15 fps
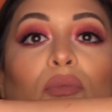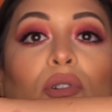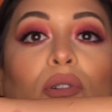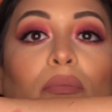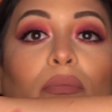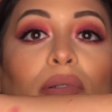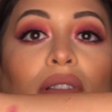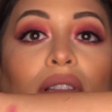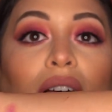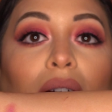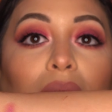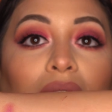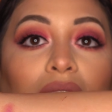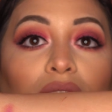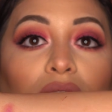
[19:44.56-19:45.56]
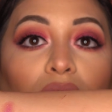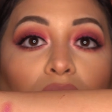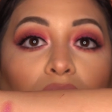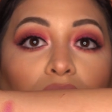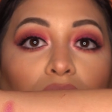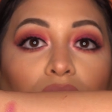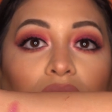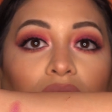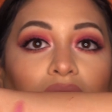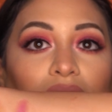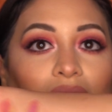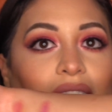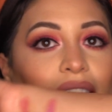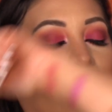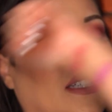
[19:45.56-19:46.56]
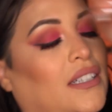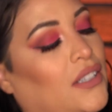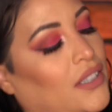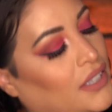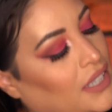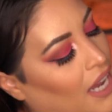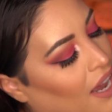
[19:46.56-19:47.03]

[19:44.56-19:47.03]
more plummy toned, like it could